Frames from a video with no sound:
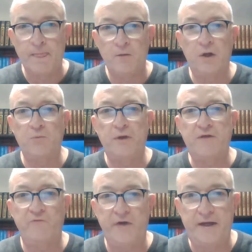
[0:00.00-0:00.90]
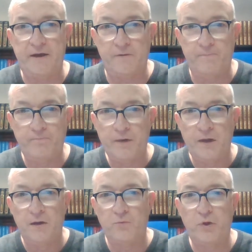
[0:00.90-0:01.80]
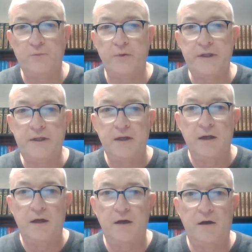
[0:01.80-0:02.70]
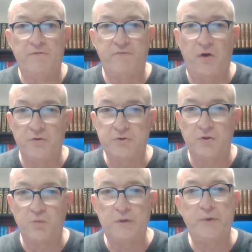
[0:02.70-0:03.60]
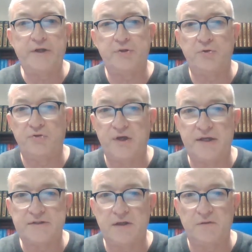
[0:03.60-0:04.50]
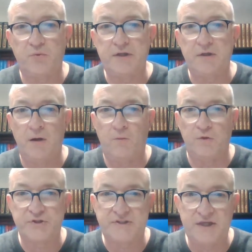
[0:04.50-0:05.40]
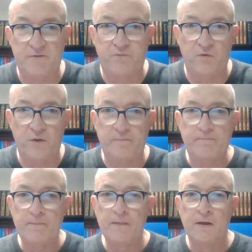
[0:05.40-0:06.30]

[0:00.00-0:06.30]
When we fail, when we uh, falter, when we do things that we know we're sinful, and